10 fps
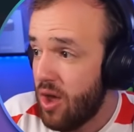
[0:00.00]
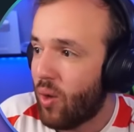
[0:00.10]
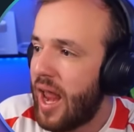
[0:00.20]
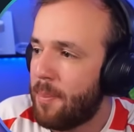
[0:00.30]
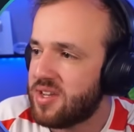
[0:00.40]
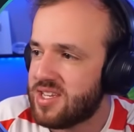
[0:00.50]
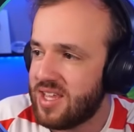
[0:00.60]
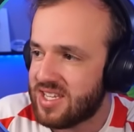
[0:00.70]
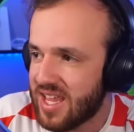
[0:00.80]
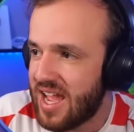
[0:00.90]
What happens in
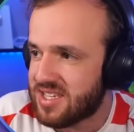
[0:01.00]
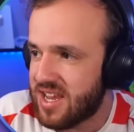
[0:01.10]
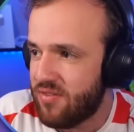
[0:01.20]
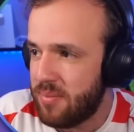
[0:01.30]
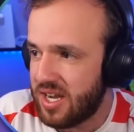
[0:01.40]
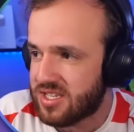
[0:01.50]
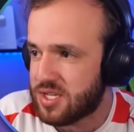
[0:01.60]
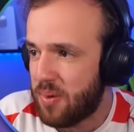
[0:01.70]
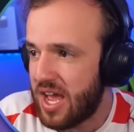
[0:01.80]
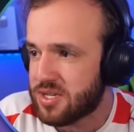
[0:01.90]
these last seven minutes is
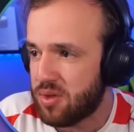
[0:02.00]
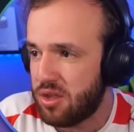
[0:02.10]
possibly